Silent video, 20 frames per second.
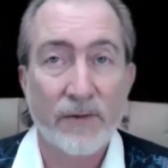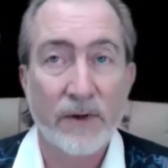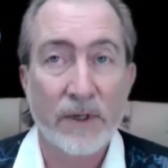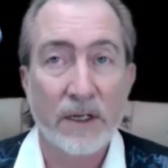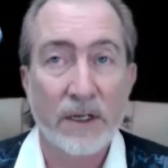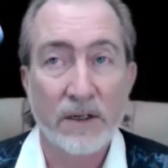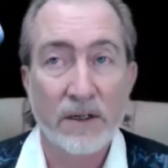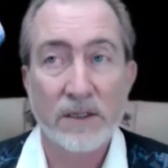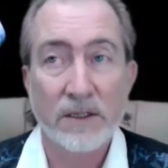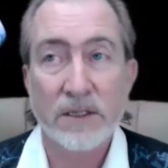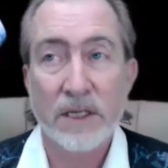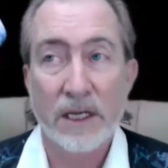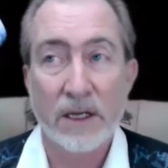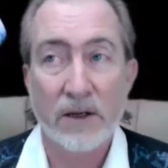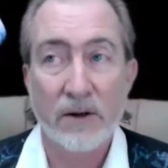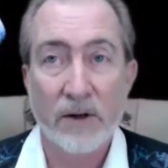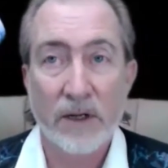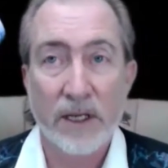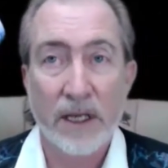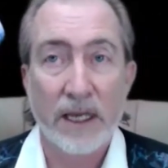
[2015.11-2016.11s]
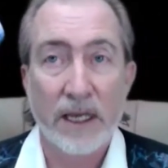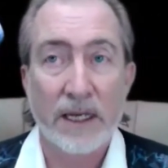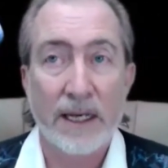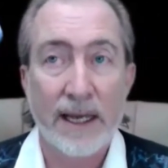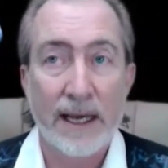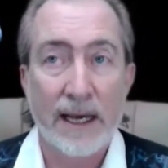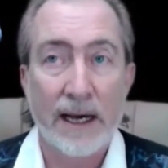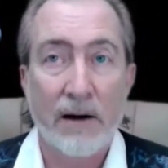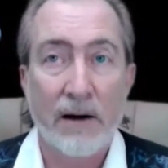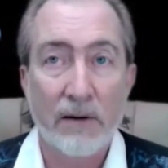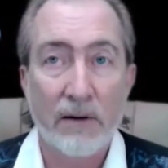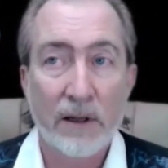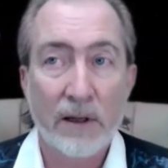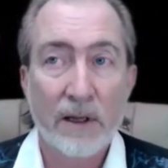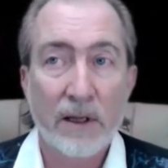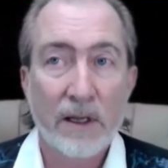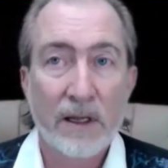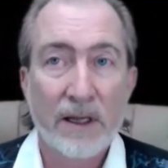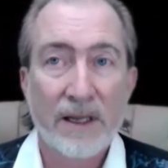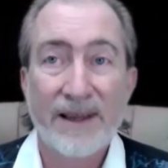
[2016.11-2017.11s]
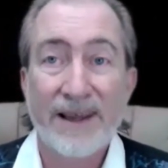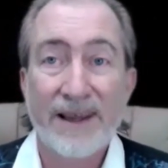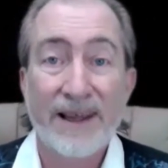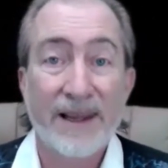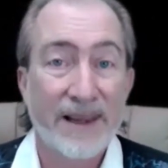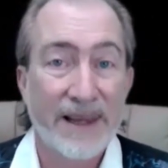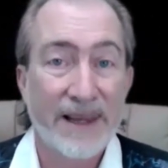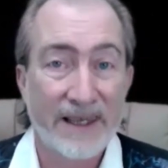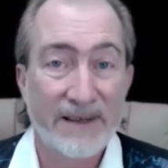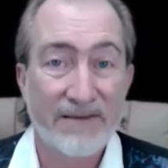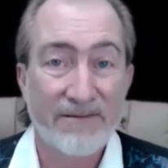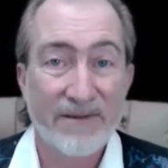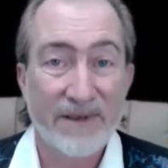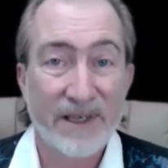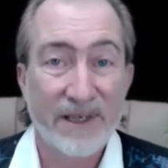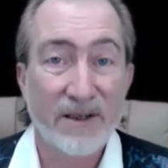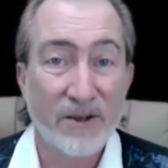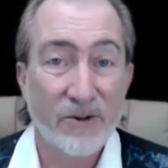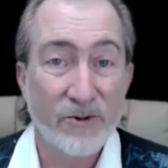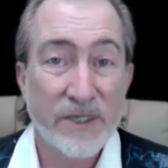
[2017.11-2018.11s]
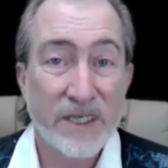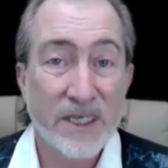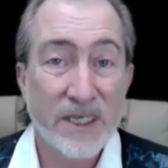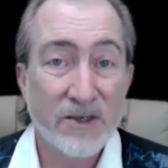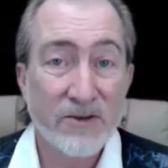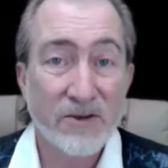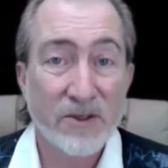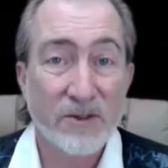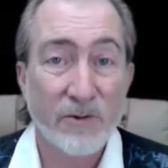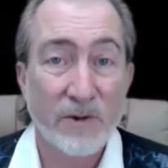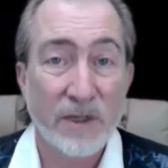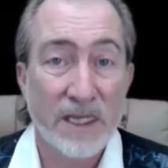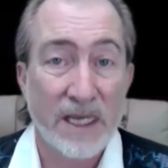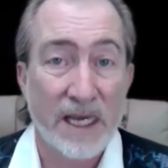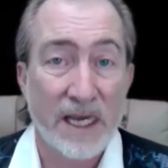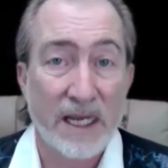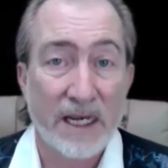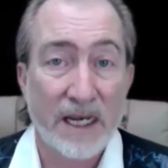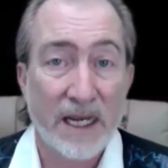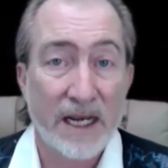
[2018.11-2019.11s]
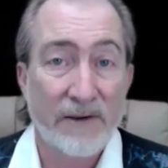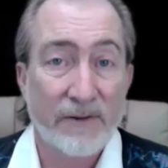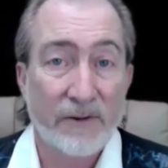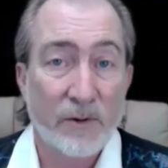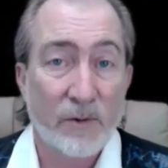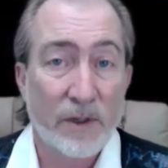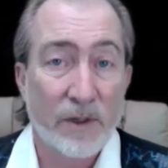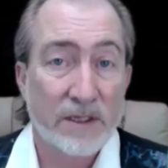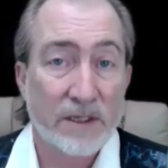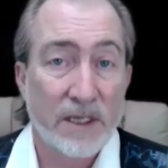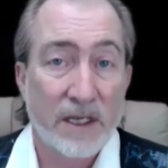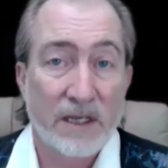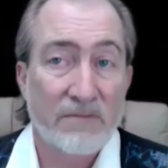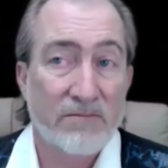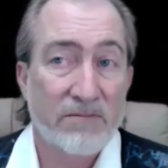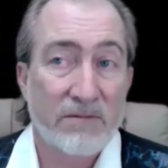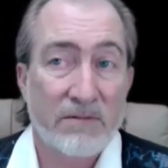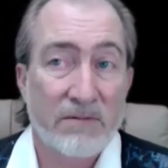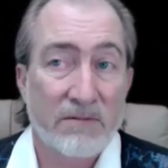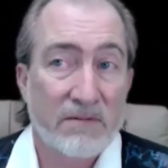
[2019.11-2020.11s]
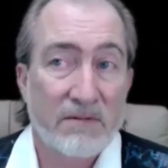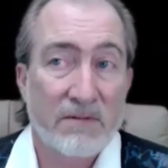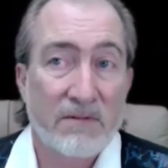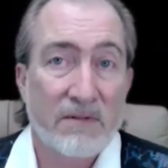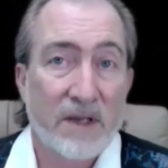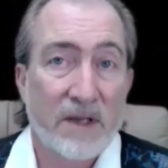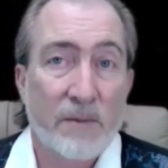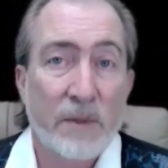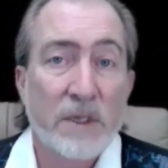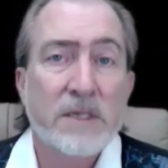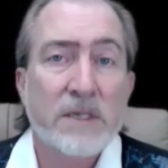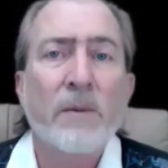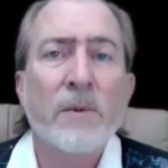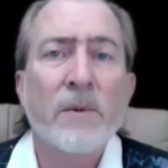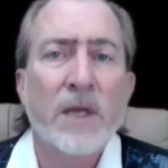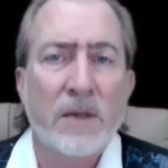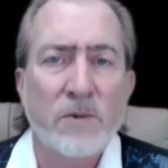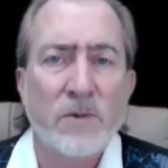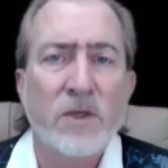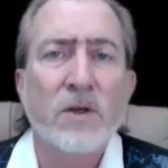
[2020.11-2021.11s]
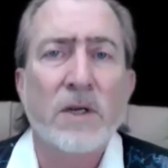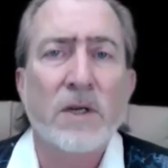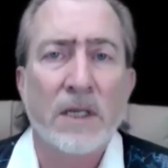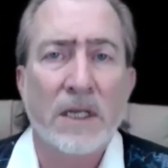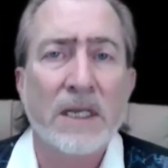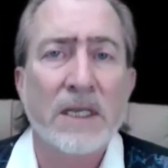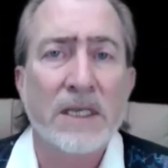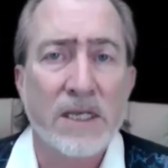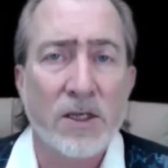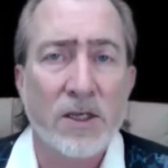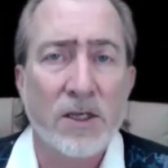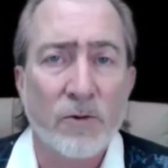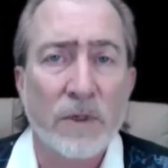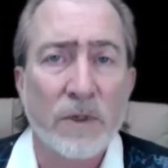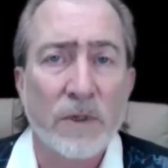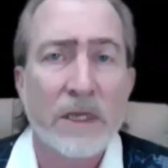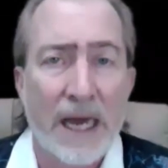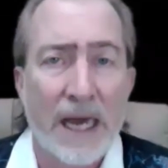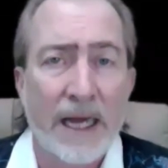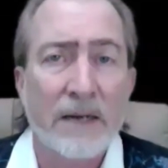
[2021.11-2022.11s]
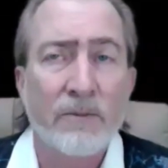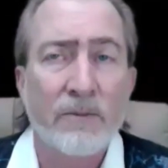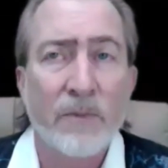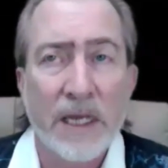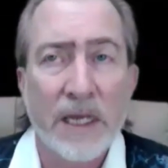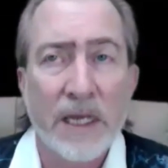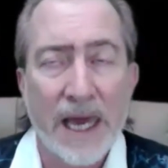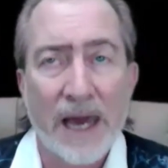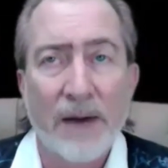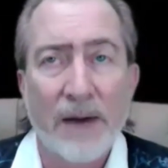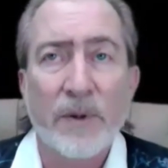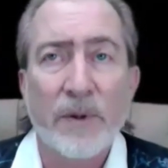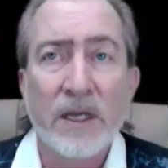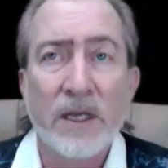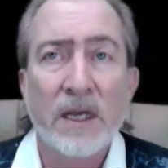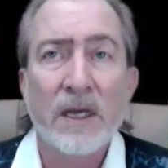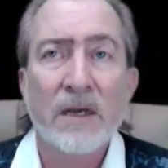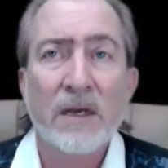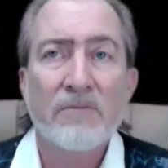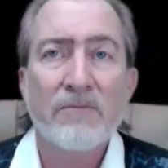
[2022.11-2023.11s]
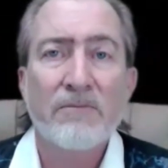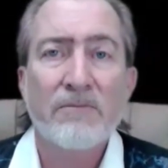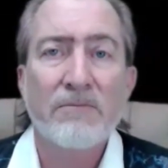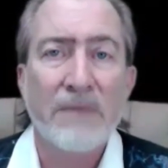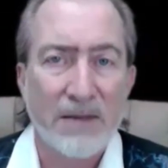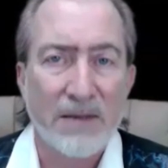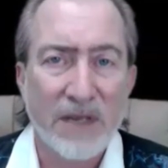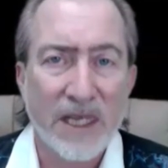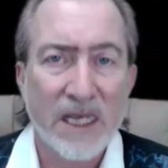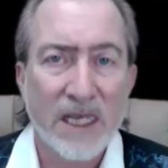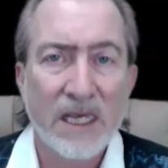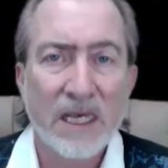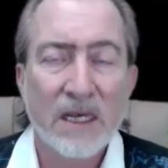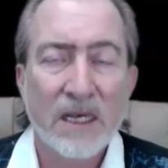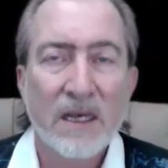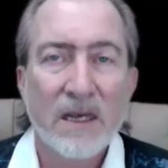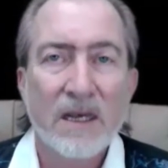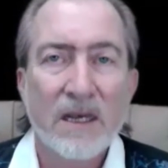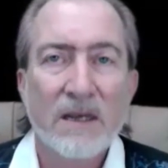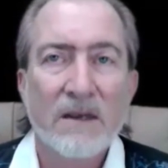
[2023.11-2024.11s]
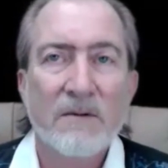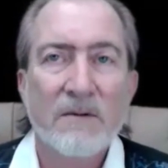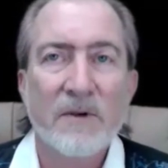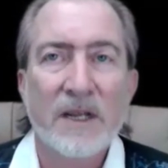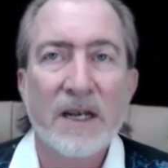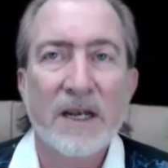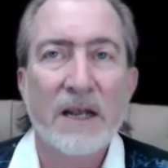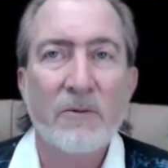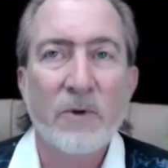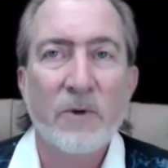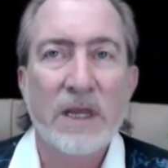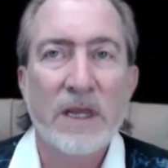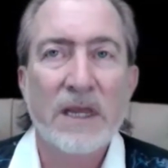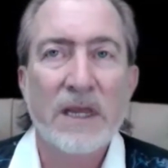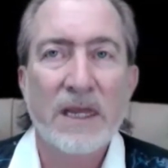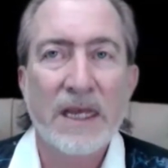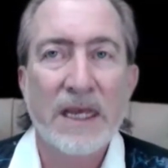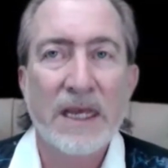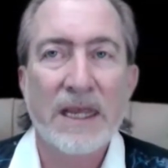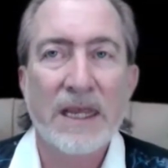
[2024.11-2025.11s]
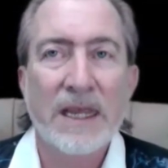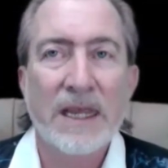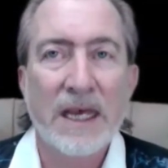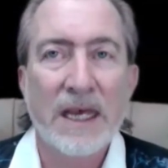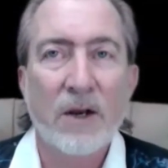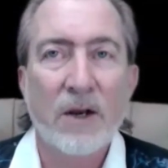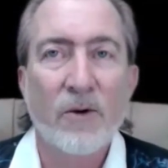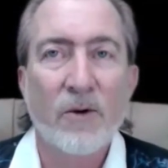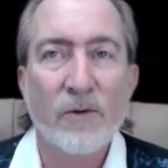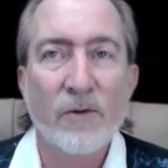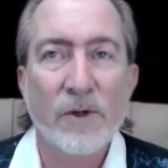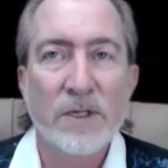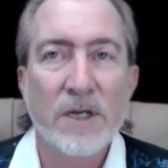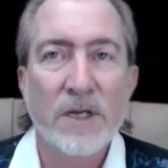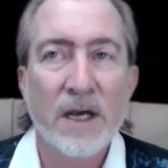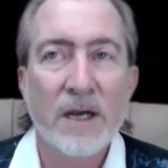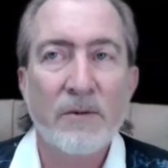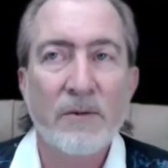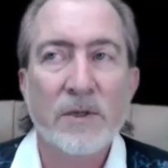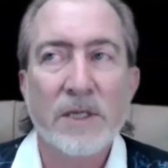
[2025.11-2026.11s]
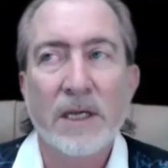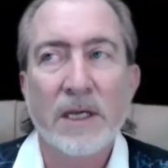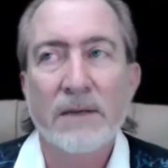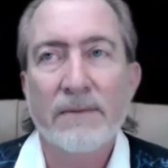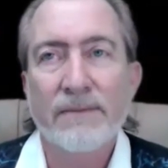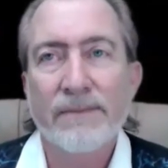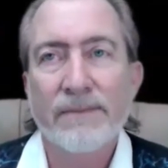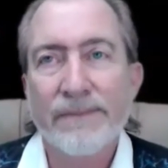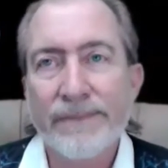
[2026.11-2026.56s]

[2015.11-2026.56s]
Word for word: And then it's like, okay, now that, that you lose interest with that afterwards. Like, I mean, sometimes you can continue with that and be happy, maybe, but I would think that over time, it's like